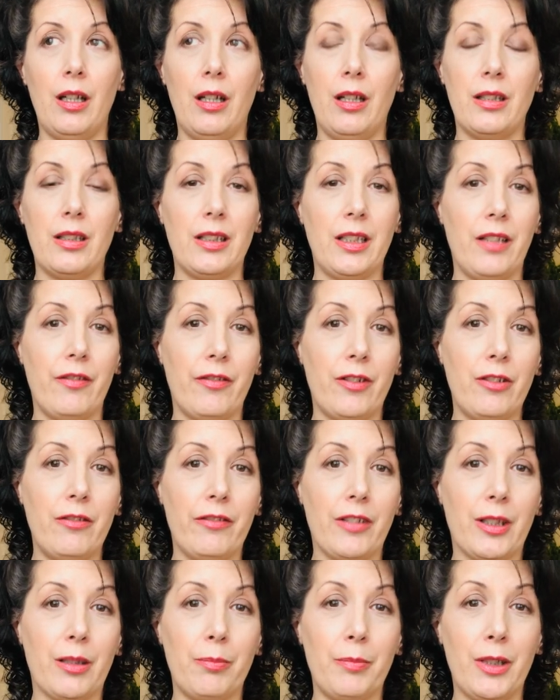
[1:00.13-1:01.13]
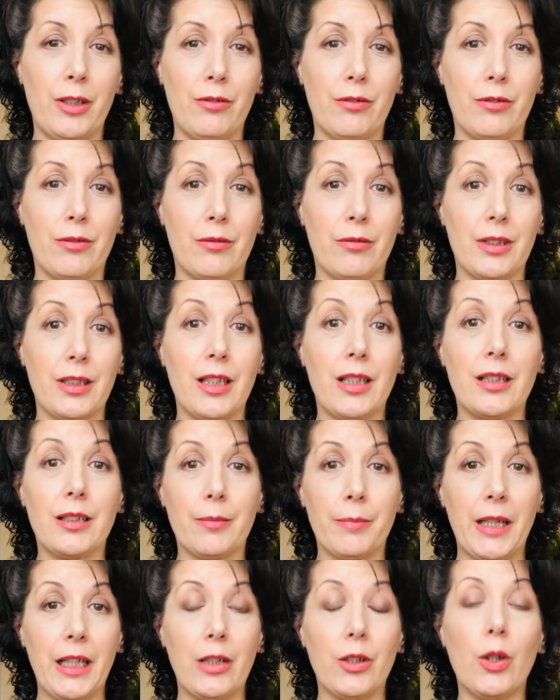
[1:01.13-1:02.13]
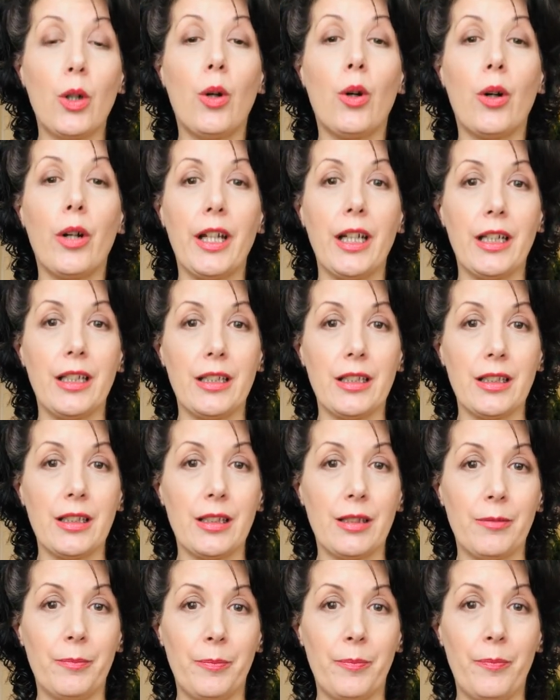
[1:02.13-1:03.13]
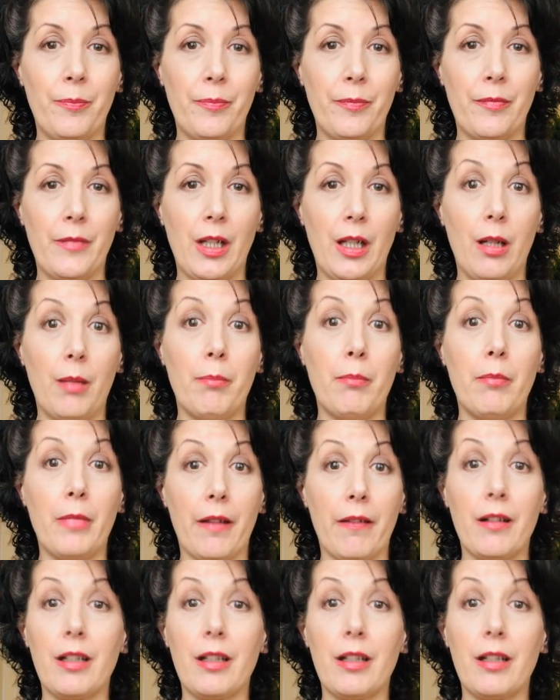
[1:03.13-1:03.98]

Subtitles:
See, fulvic minerals has been coined Mother